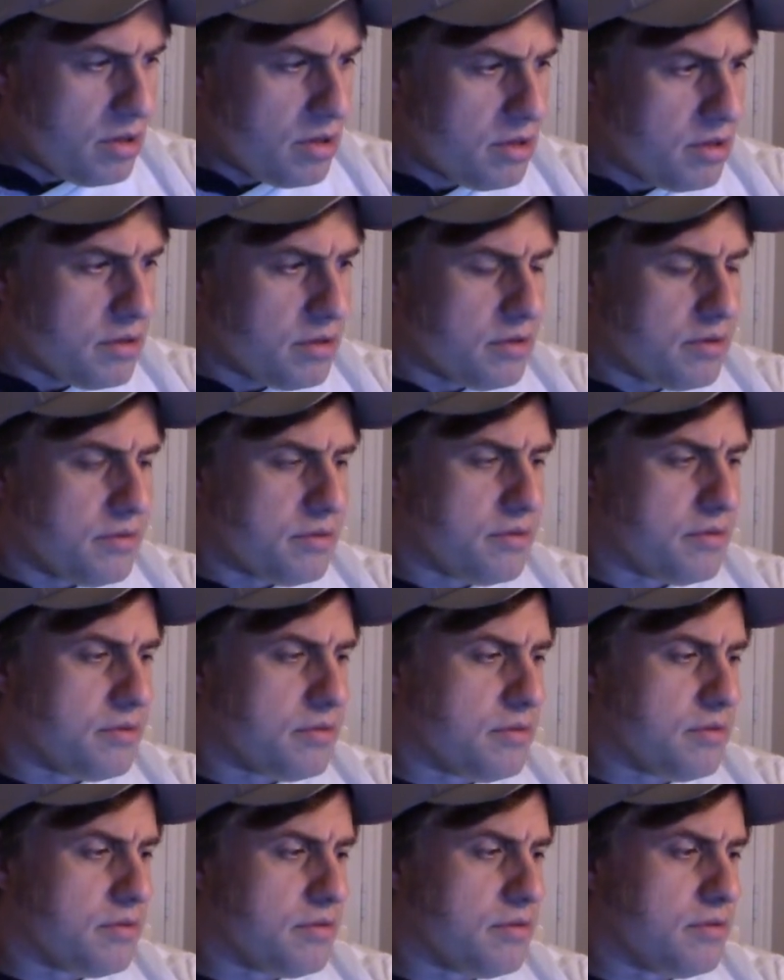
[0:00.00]
the, the,
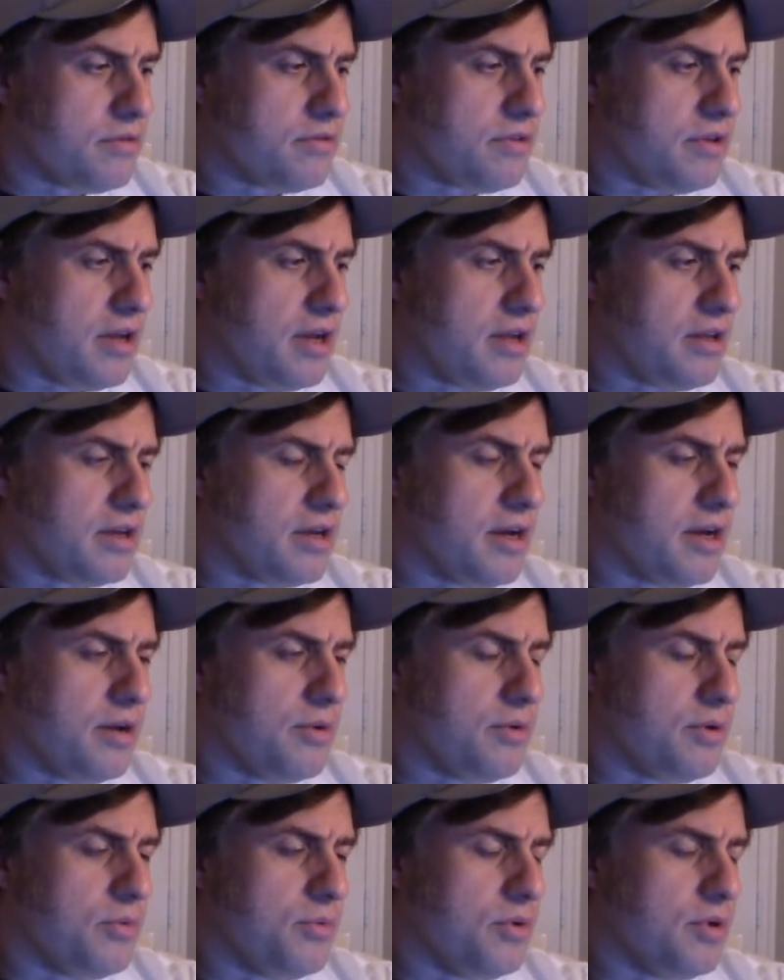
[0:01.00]
the, the Seattle guy
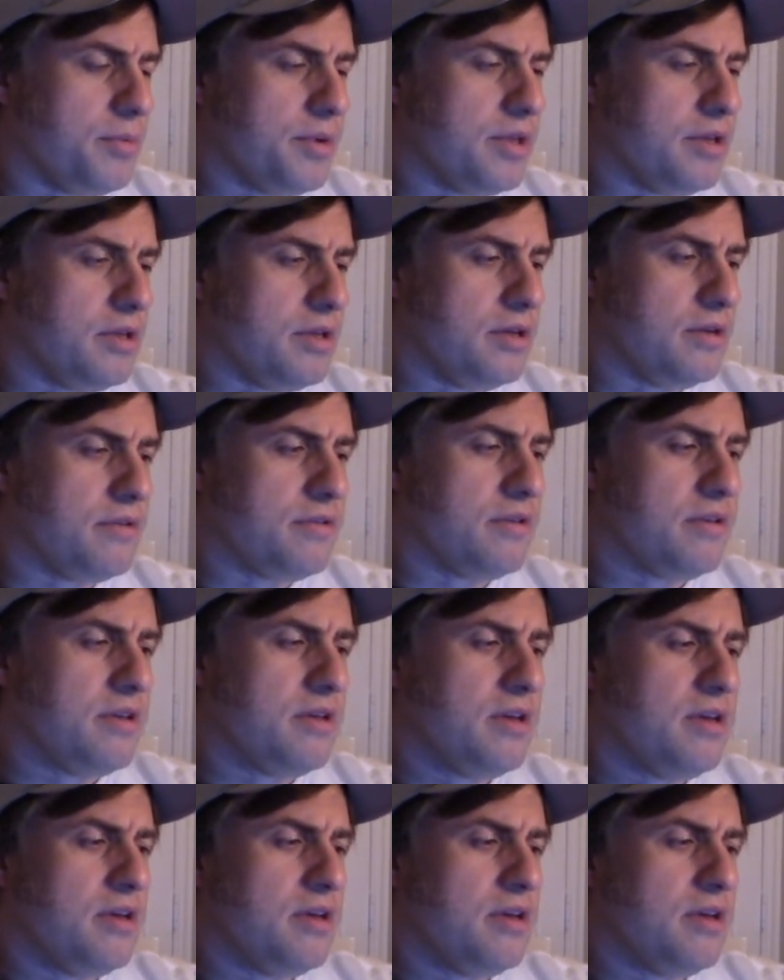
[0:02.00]
in one of my leagues.